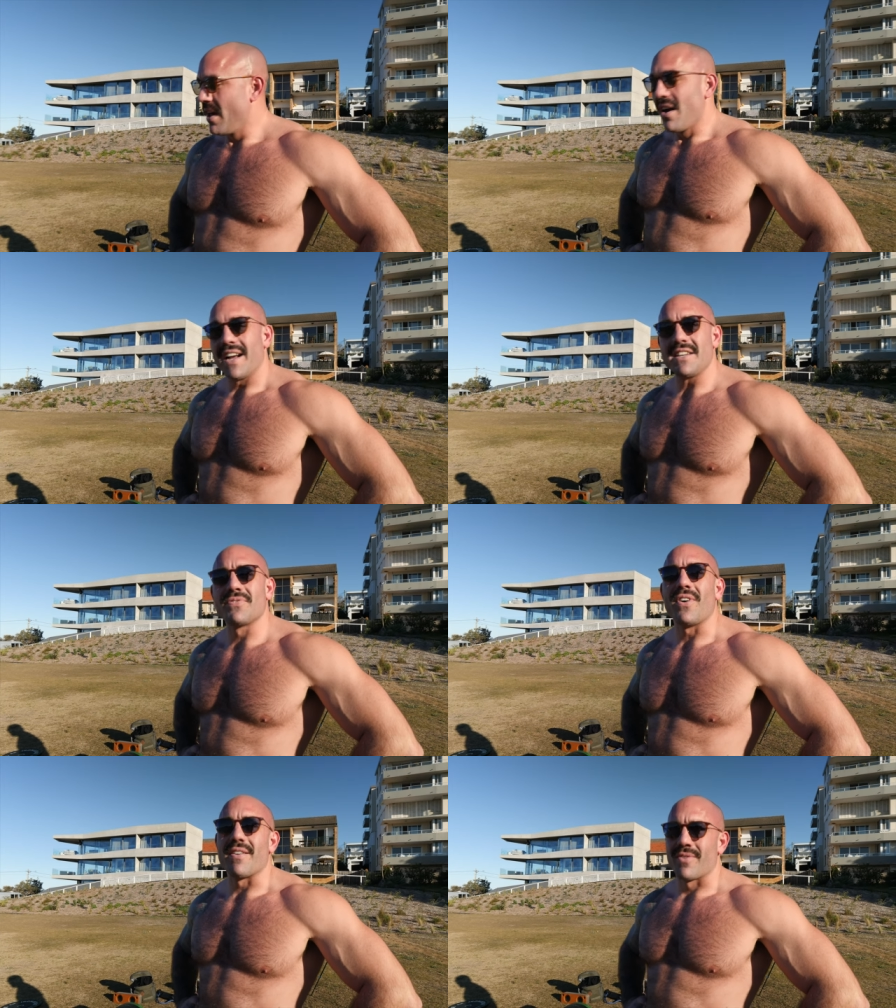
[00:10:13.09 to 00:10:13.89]
I did
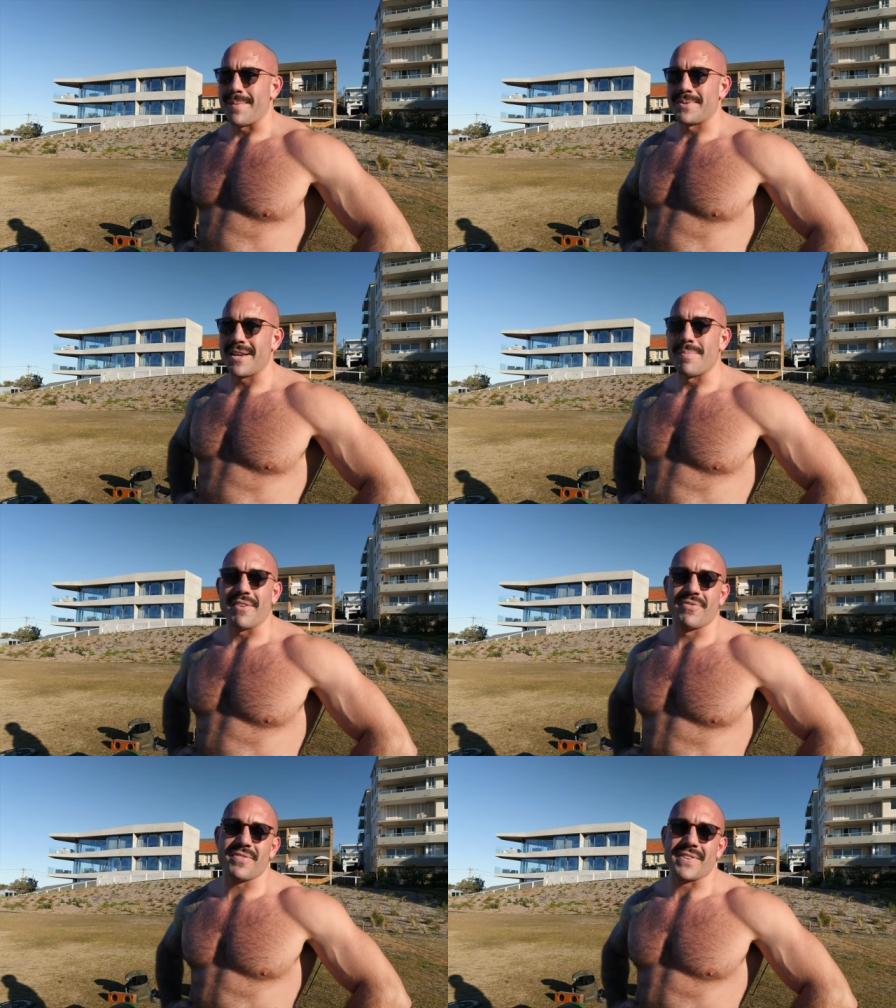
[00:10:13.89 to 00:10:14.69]
five reps
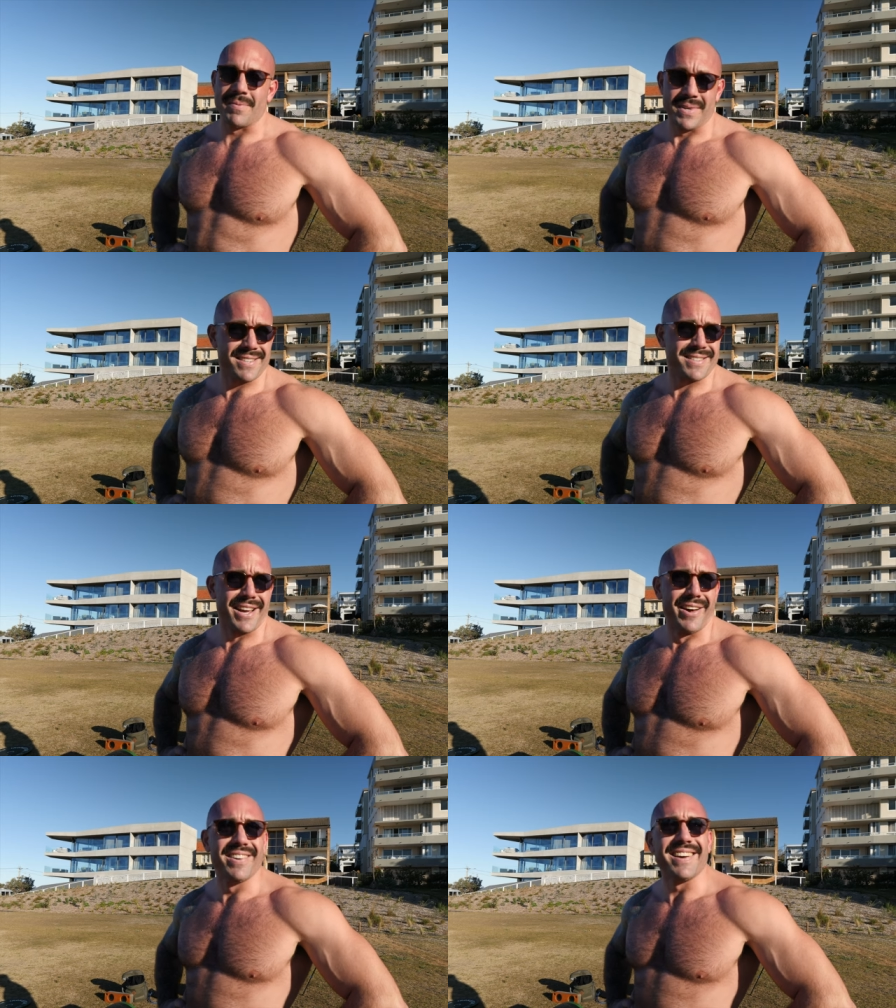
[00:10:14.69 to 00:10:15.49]
about 15 minutes
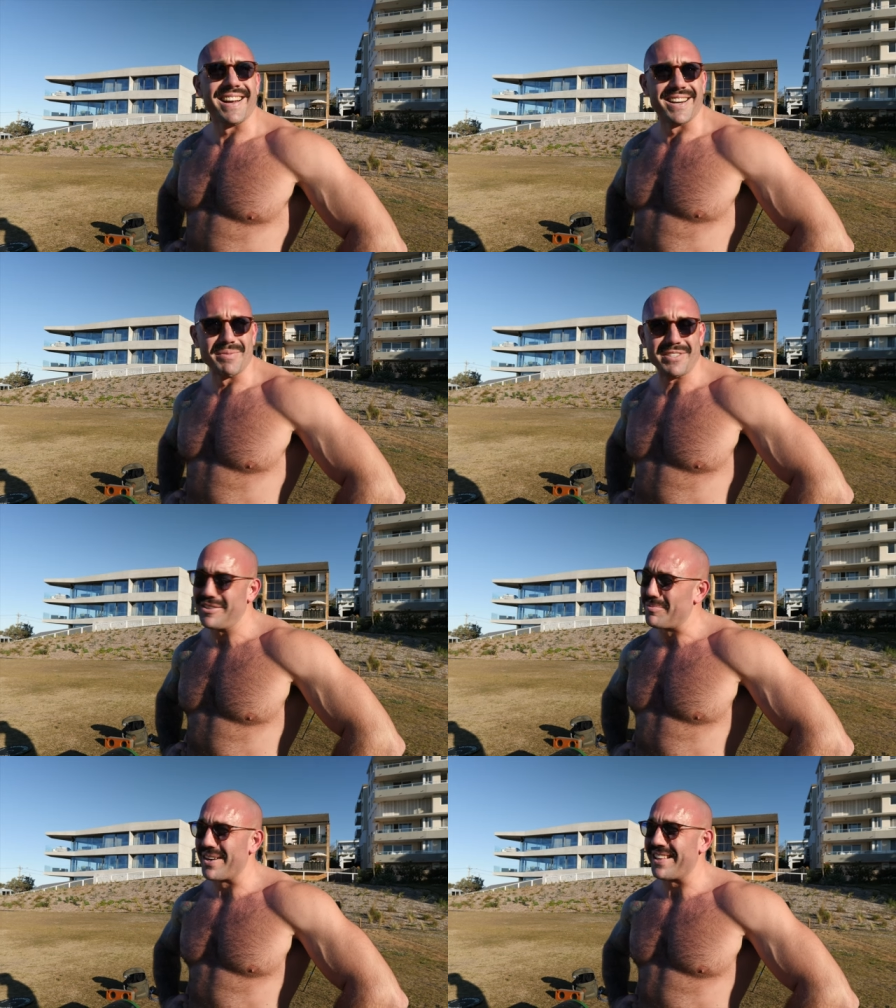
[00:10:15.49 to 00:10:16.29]
ago and I'm
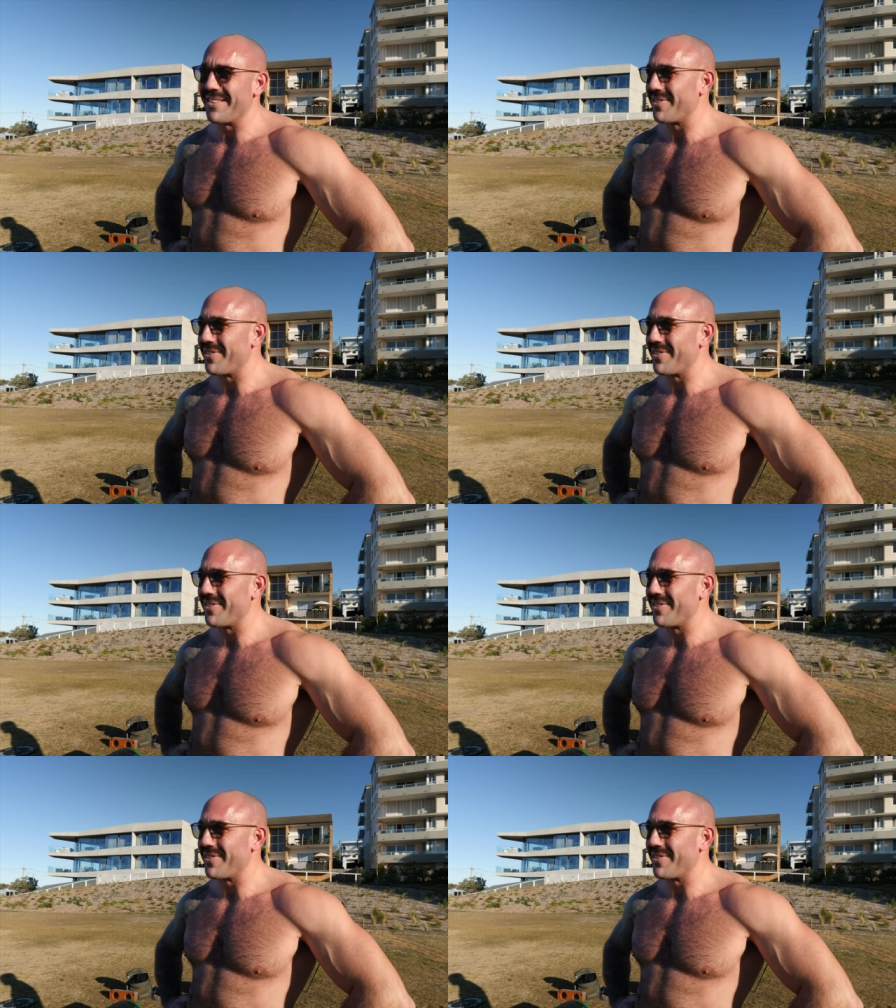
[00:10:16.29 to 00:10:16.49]
still breathing